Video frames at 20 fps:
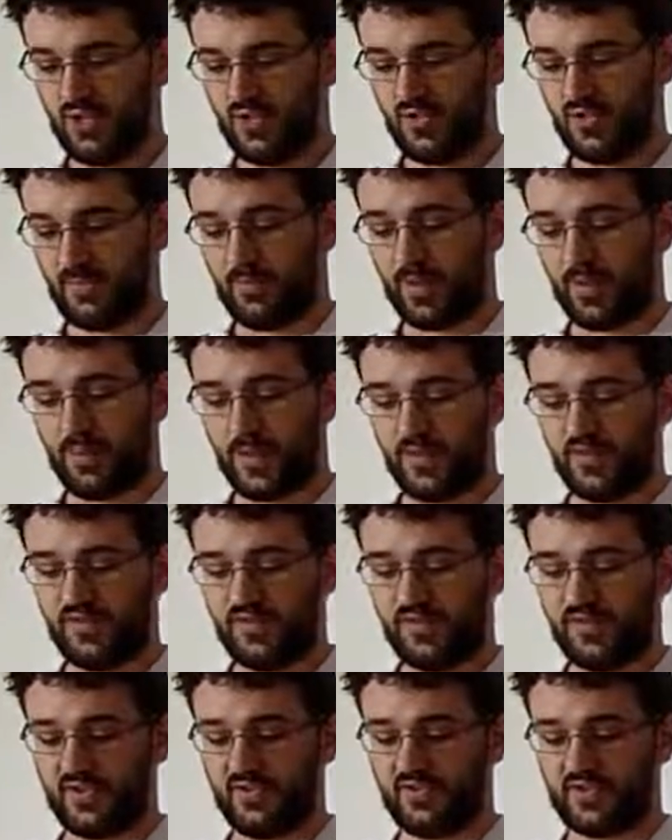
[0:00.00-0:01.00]
The proposed
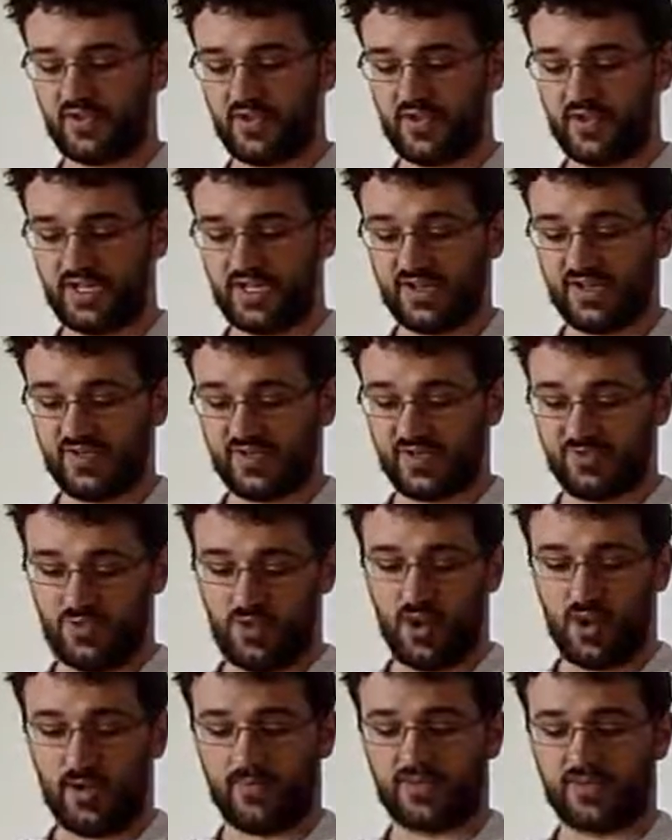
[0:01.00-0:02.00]
solution is
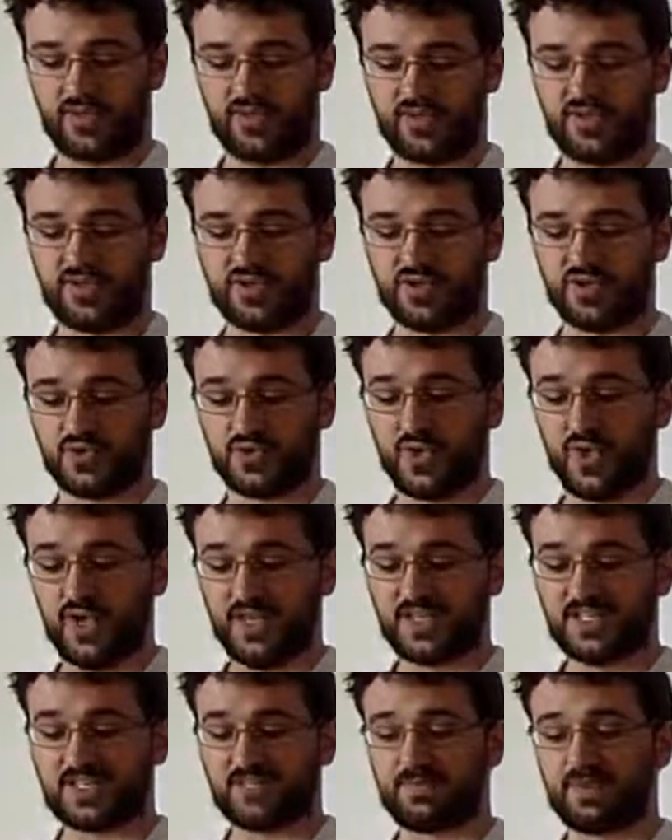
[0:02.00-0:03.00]
obviously to
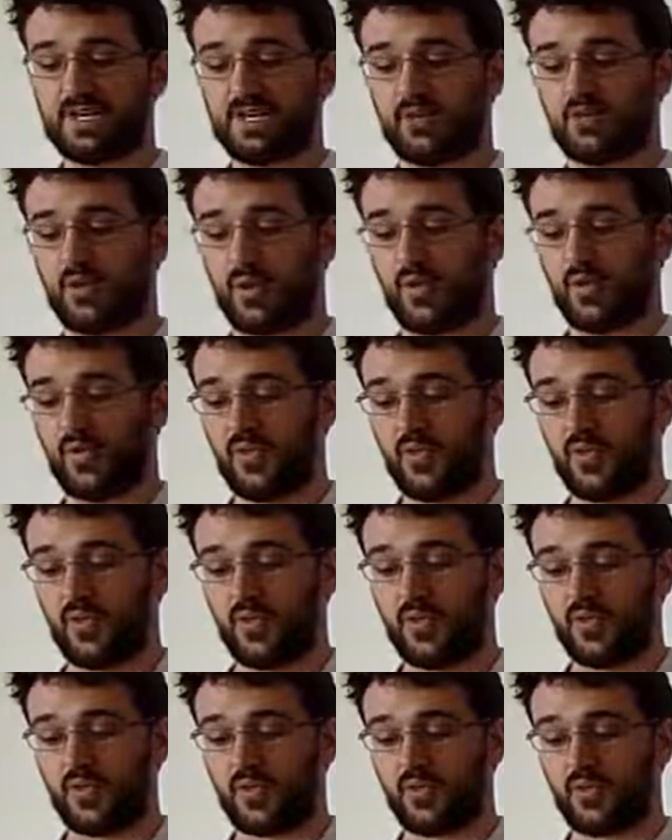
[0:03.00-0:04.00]
speed growth
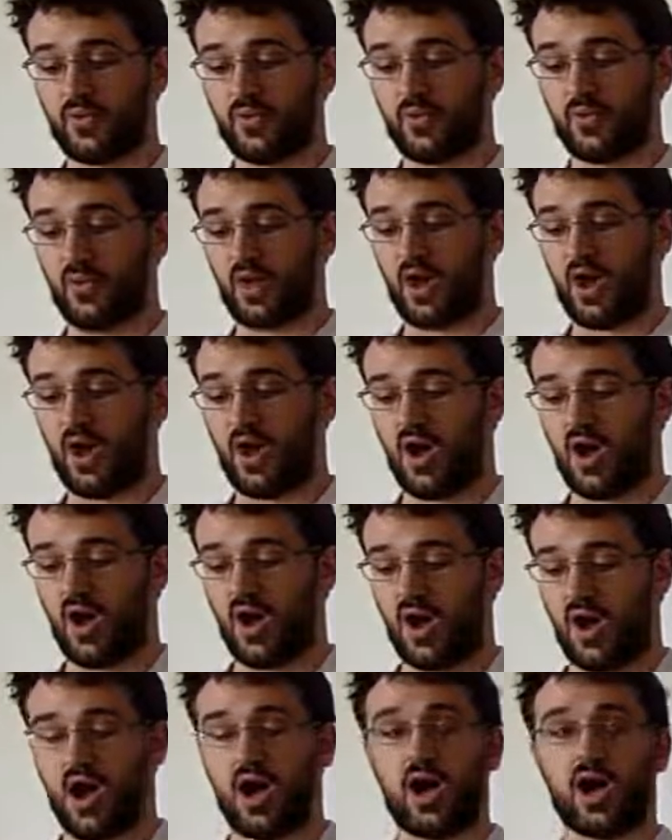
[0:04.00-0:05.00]
through
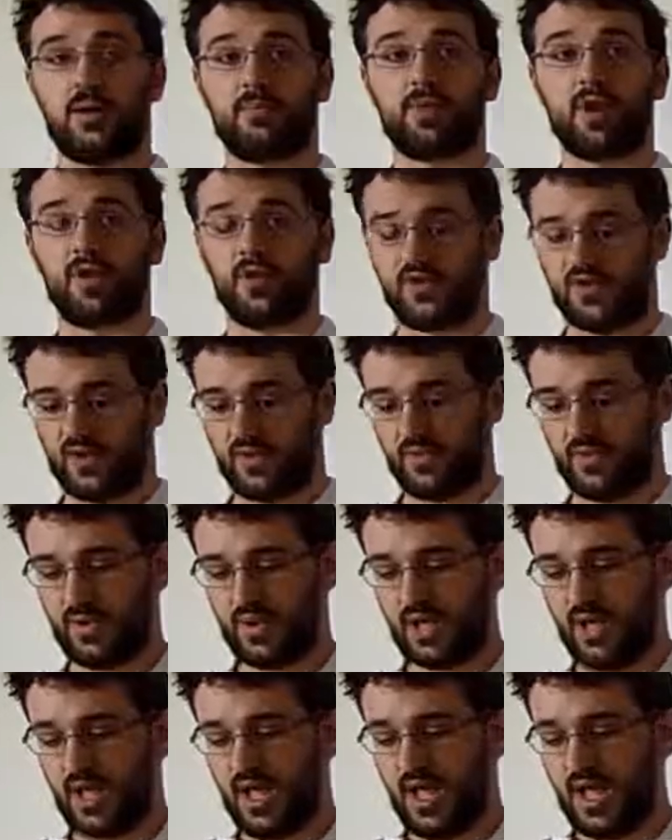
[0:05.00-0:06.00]

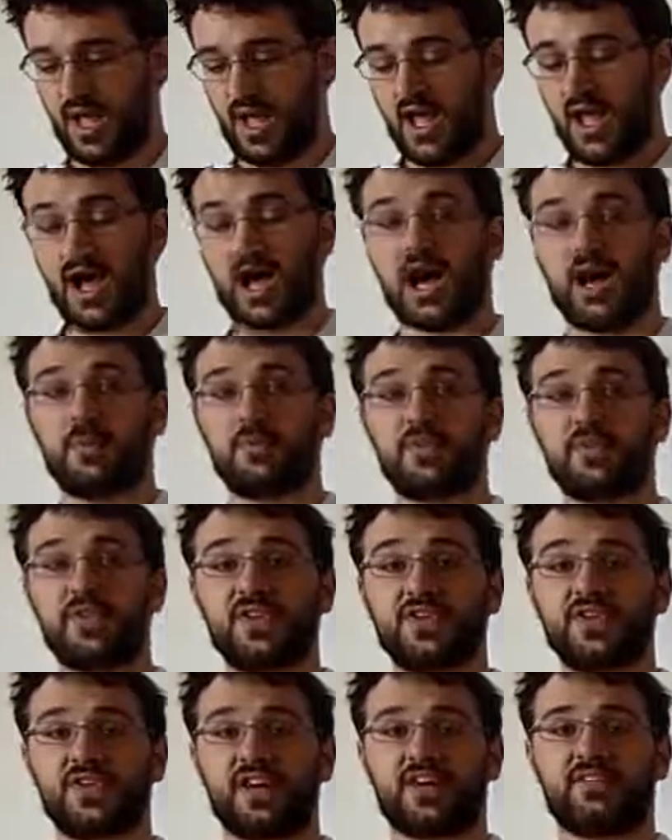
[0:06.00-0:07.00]
ozone.
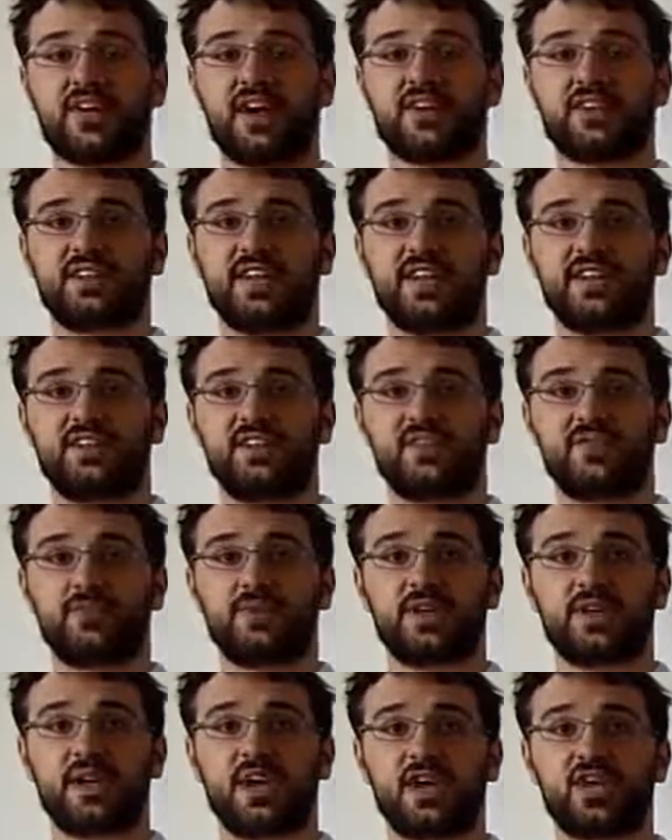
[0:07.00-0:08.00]
This is advantageous
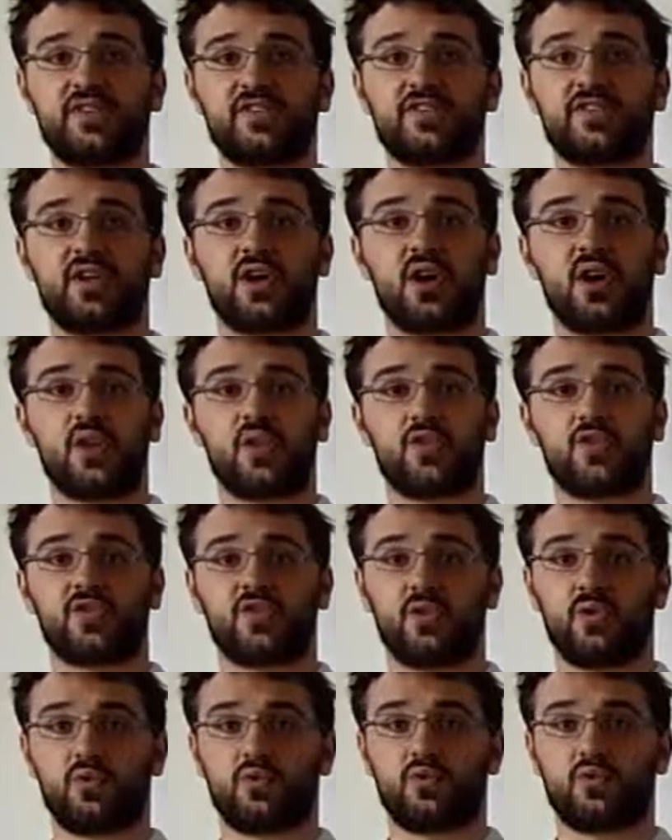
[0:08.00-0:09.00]
because
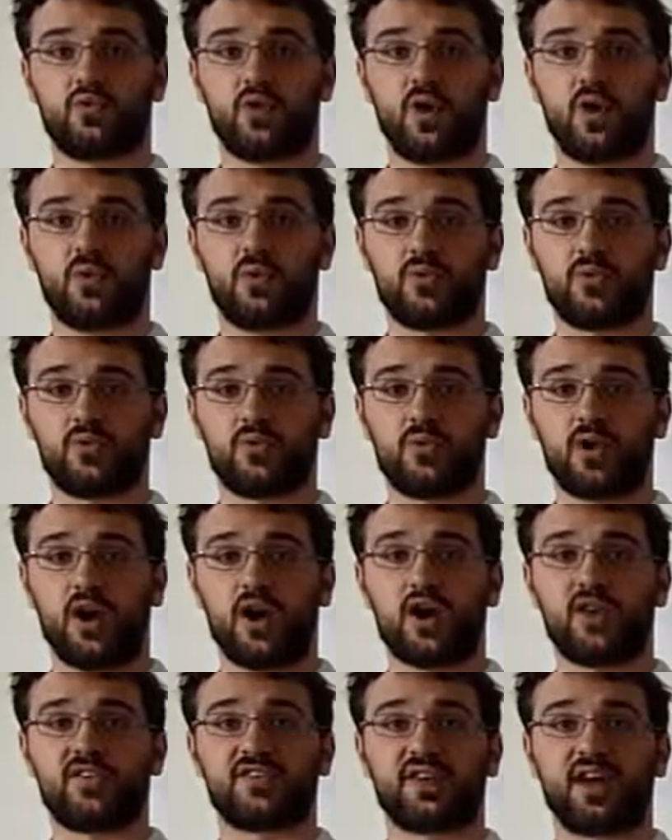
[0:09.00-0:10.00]
ozone-grown
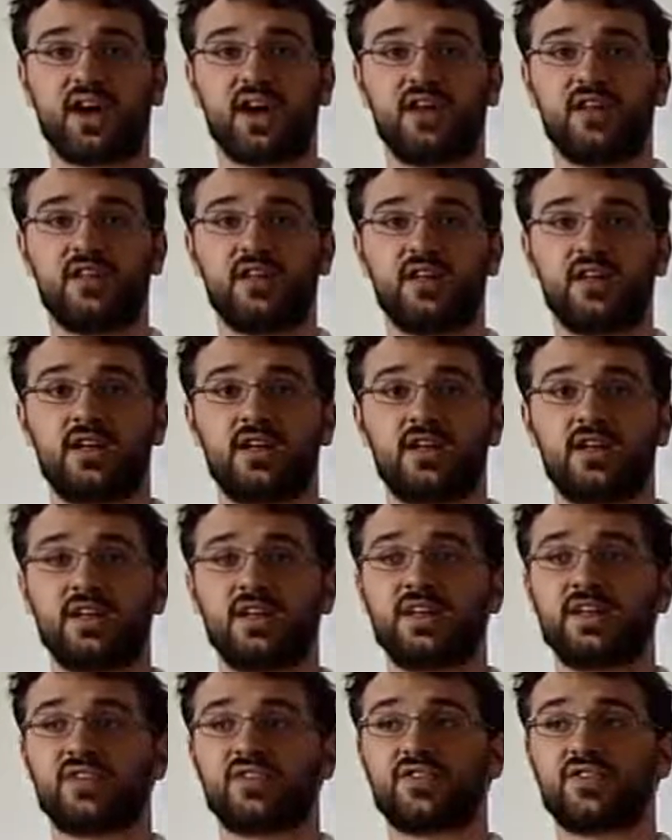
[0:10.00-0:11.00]
oxide
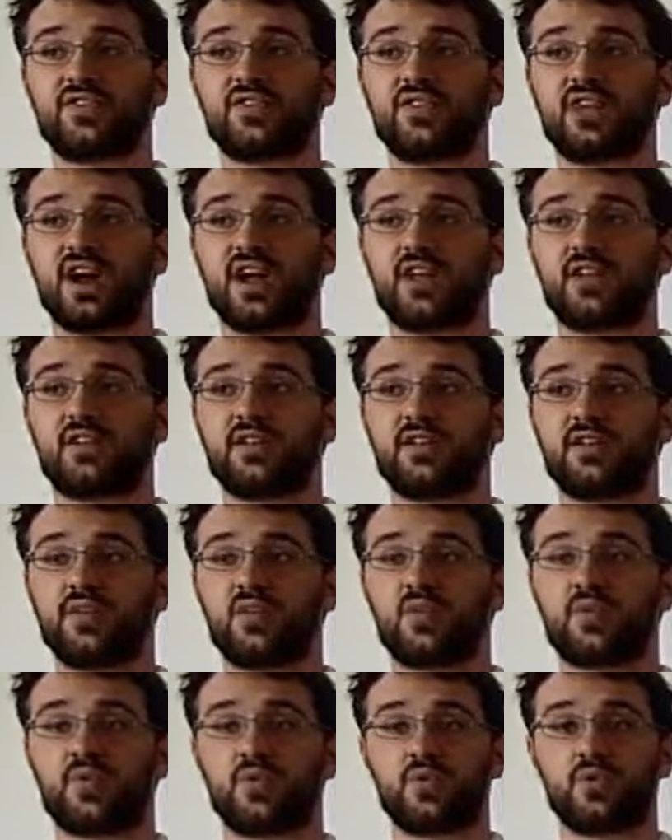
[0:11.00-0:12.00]
is done
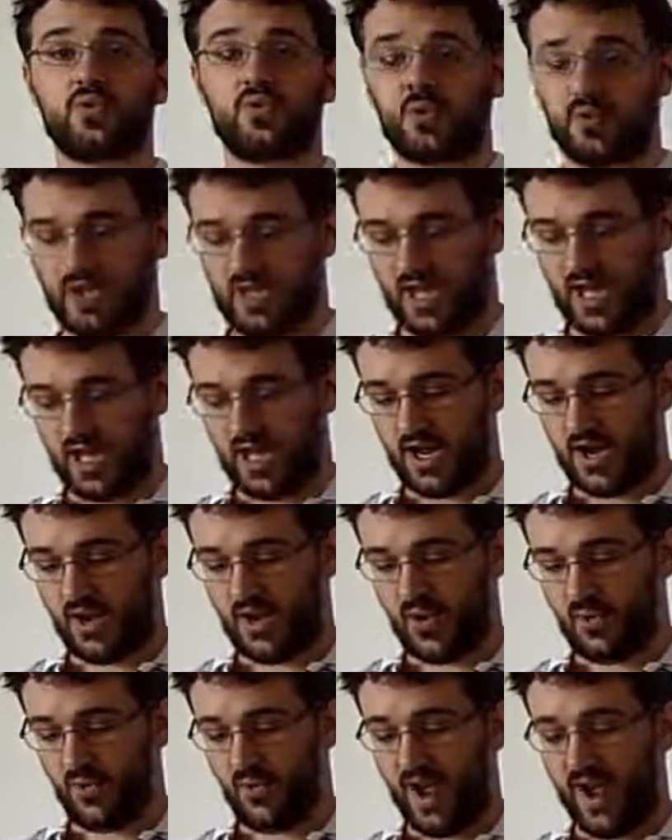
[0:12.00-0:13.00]
through
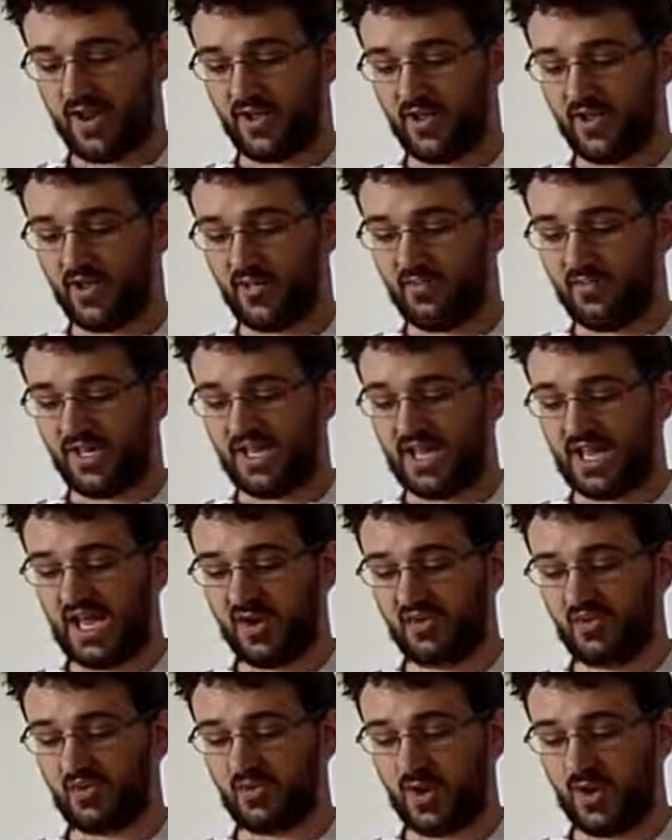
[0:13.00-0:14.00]

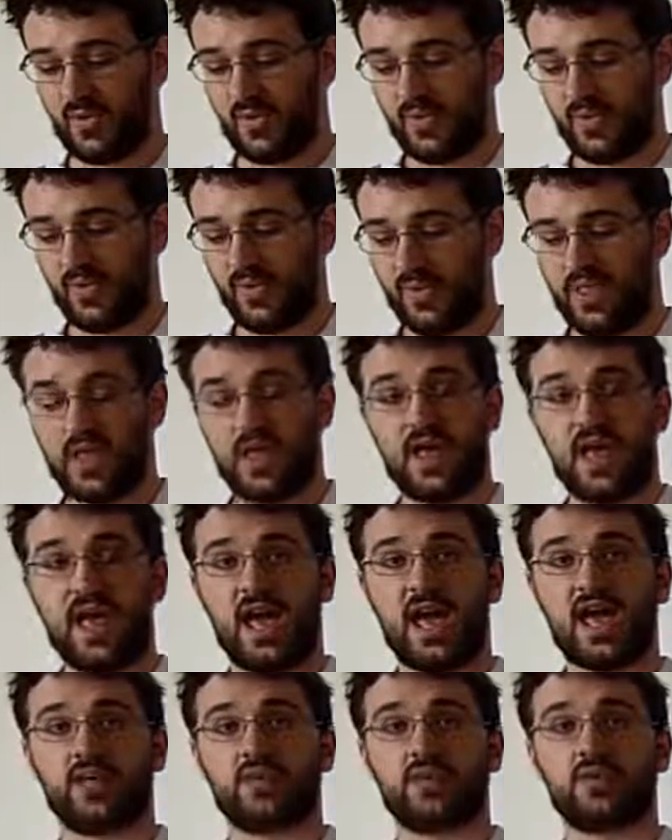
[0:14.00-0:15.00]
radical-mediated growth
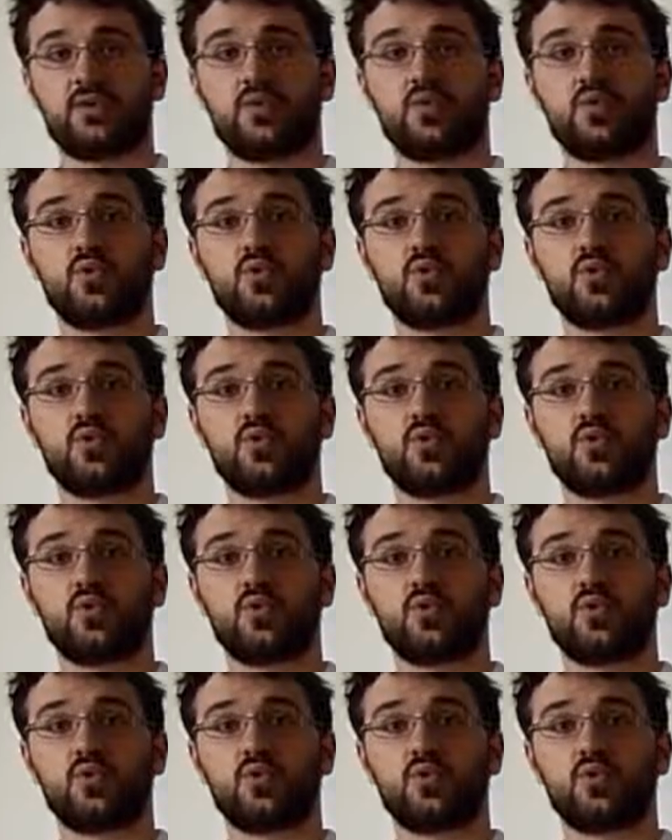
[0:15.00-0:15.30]
and